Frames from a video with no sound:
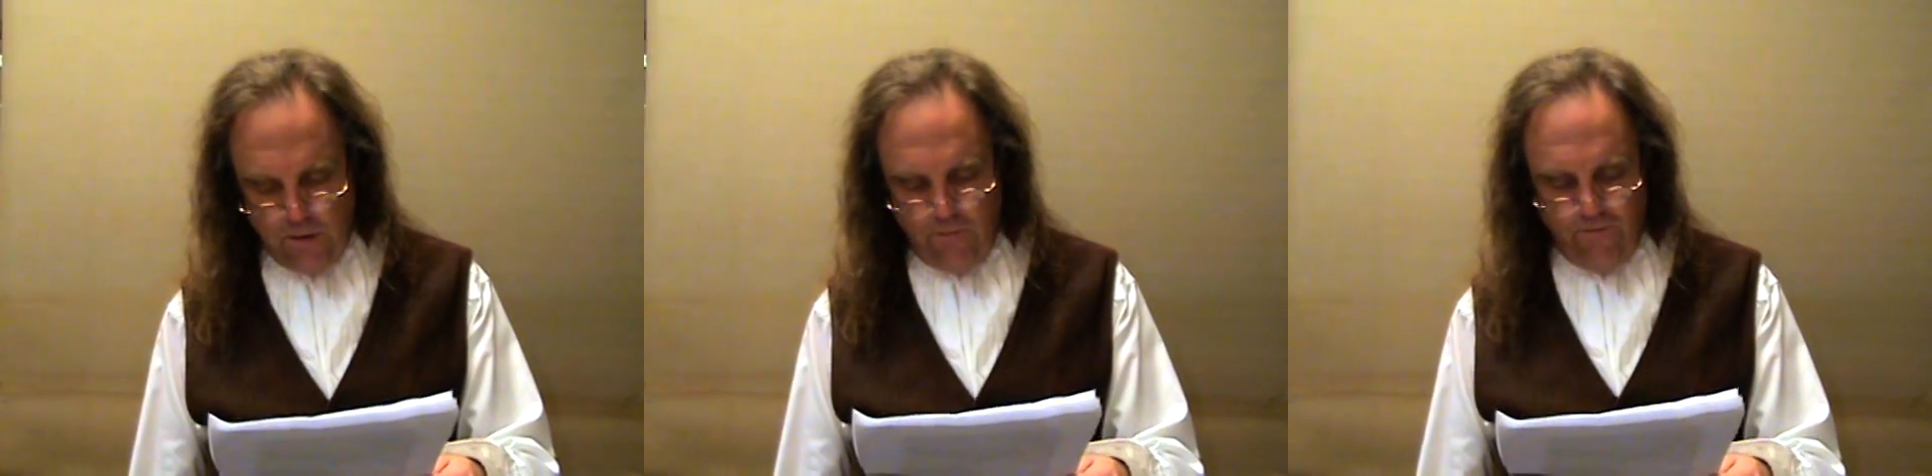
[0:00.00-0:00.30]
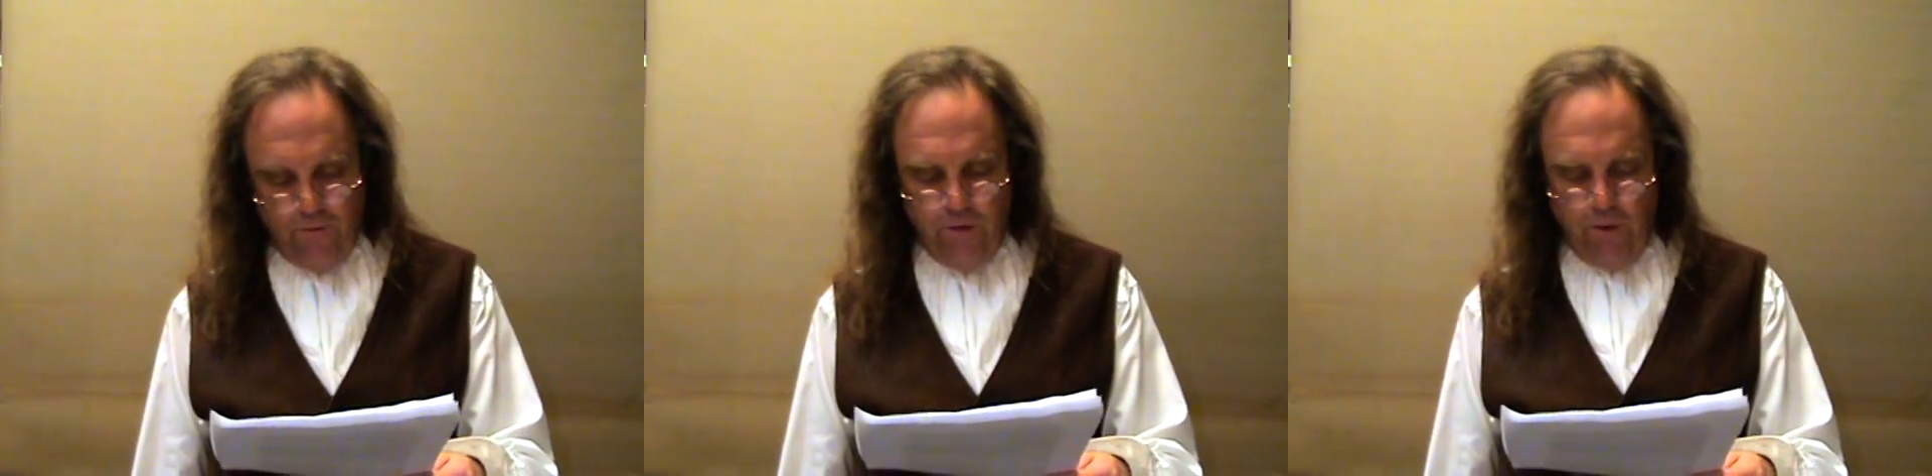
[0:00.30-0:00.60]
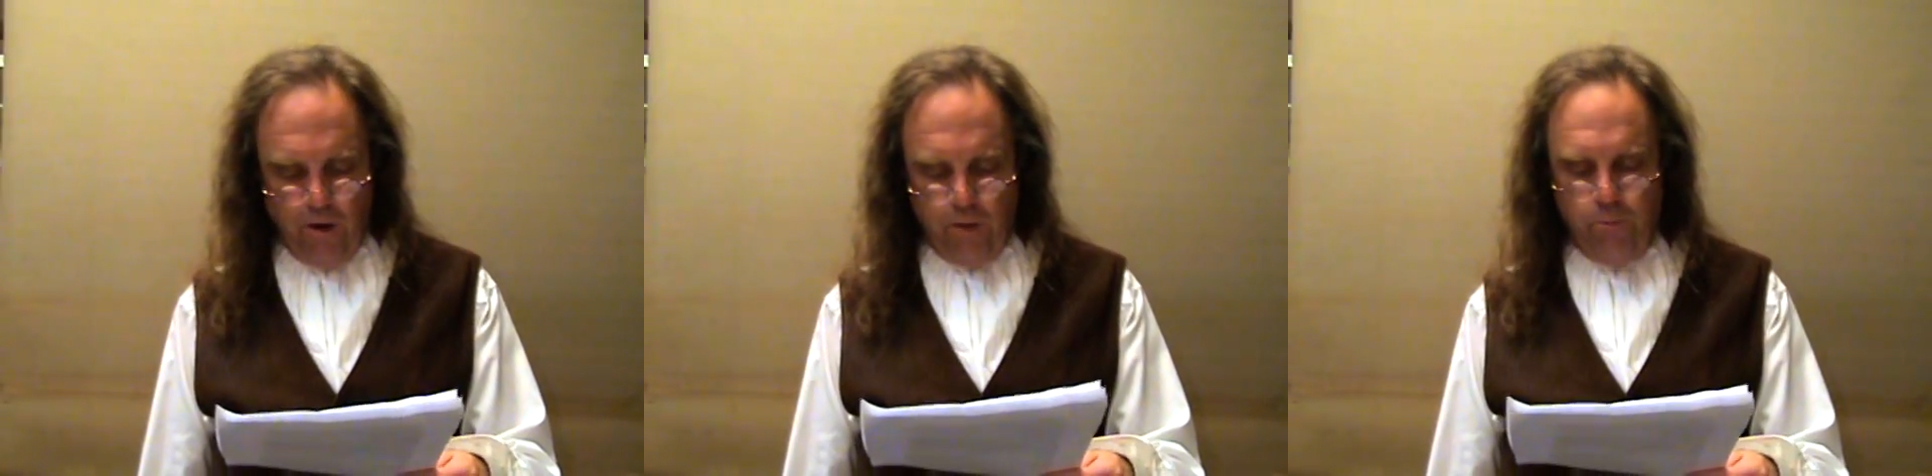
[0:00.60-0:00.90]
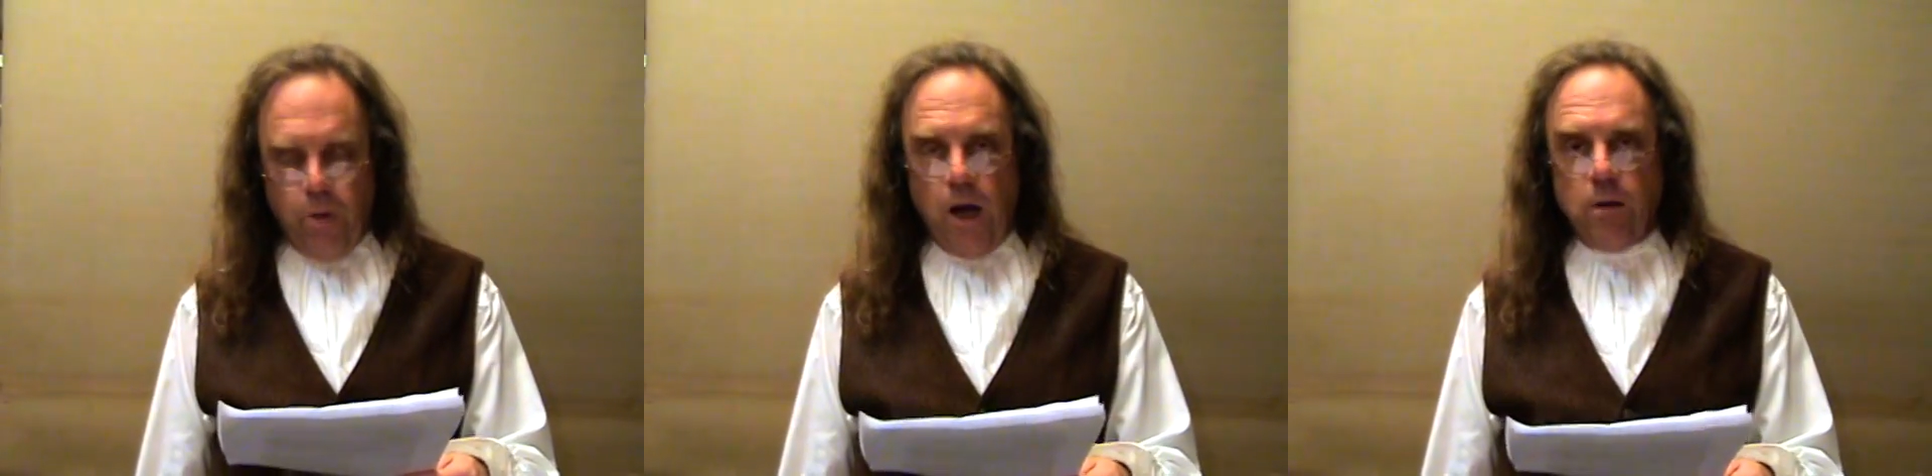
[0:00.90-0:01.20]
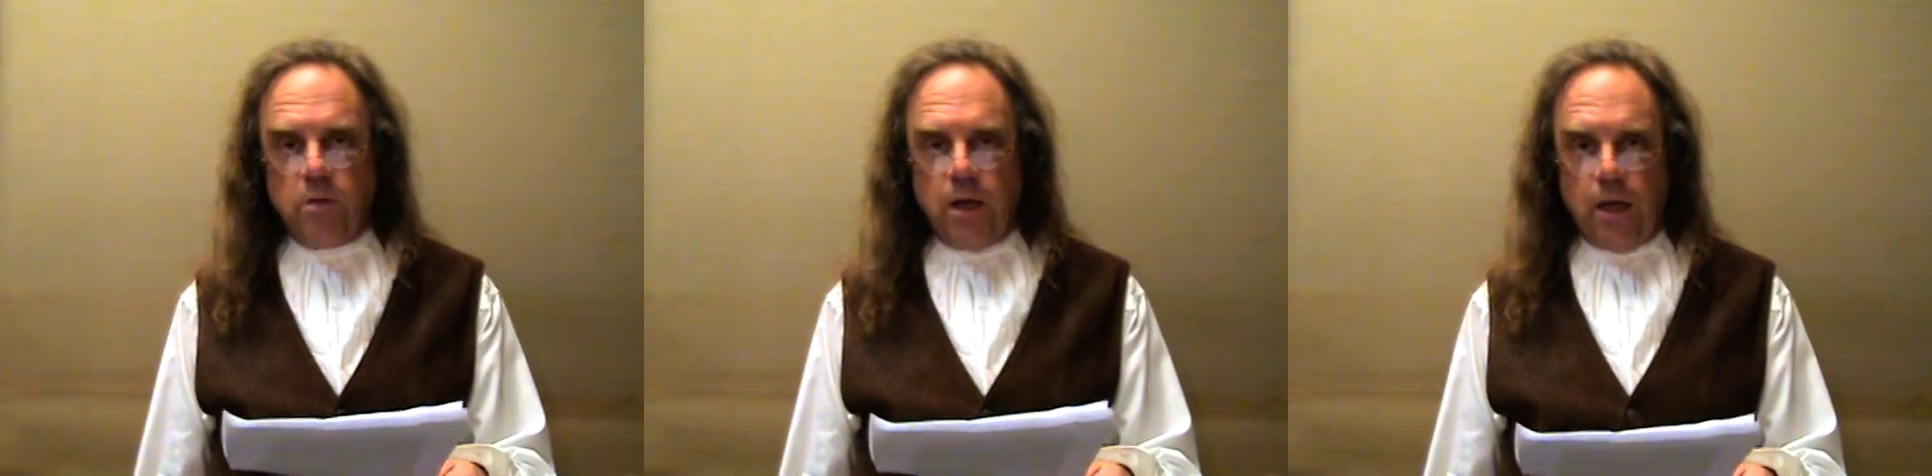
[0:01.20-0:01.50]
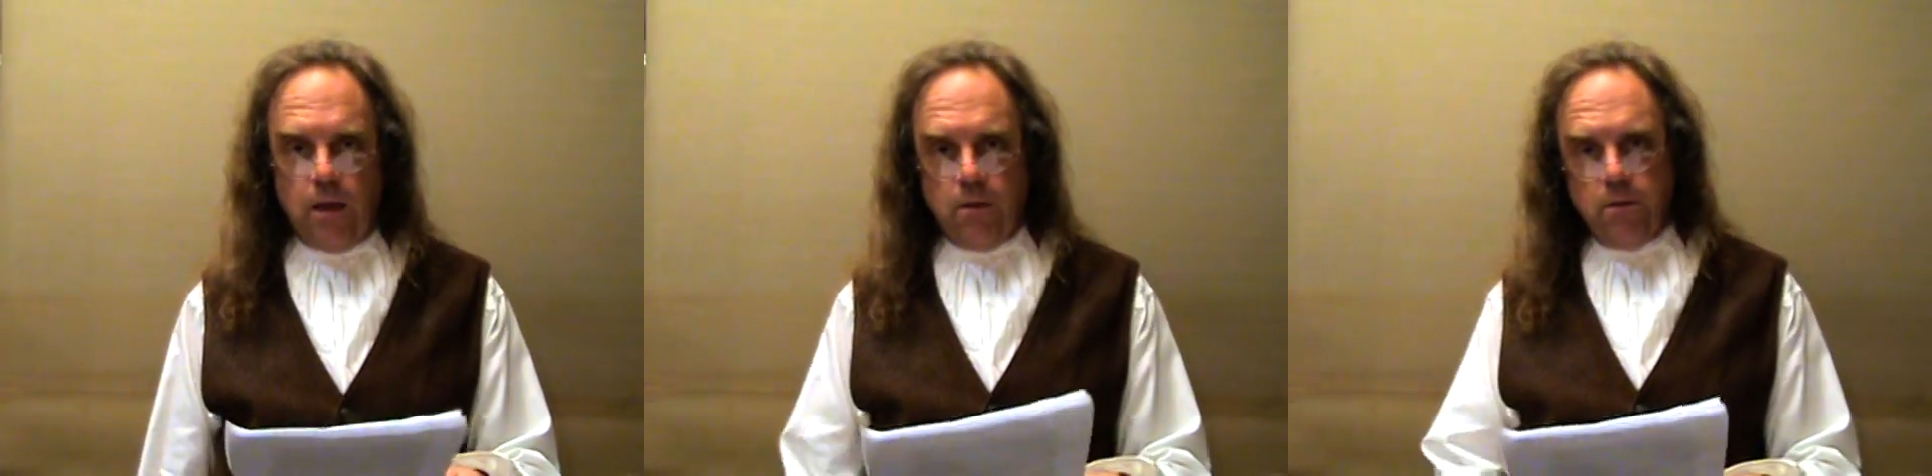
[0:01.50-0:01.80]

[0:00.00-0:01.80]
from the American public.